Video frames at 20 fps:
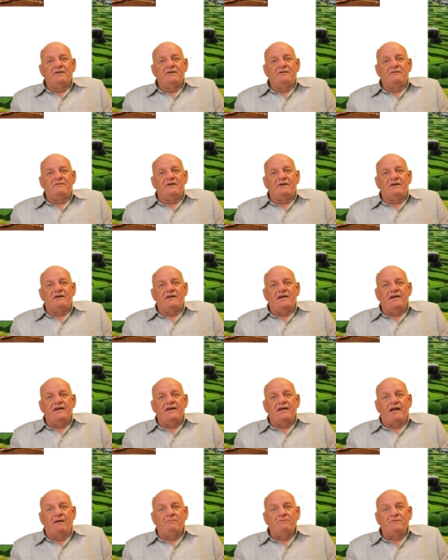And
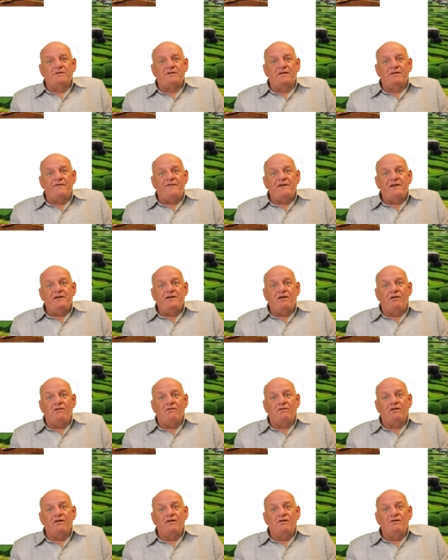here comes the thin
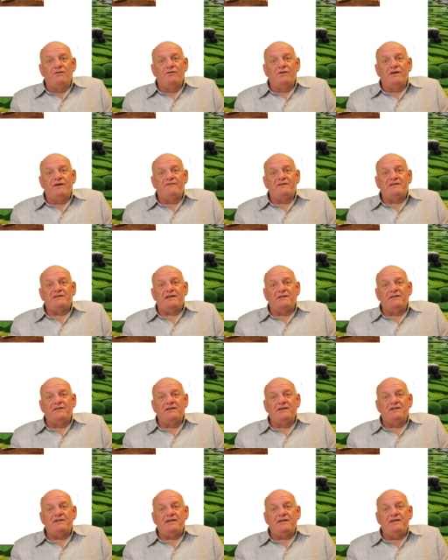dog, looking for
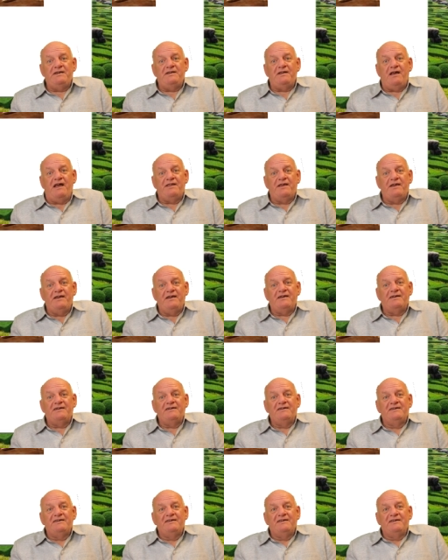something to eat, I think.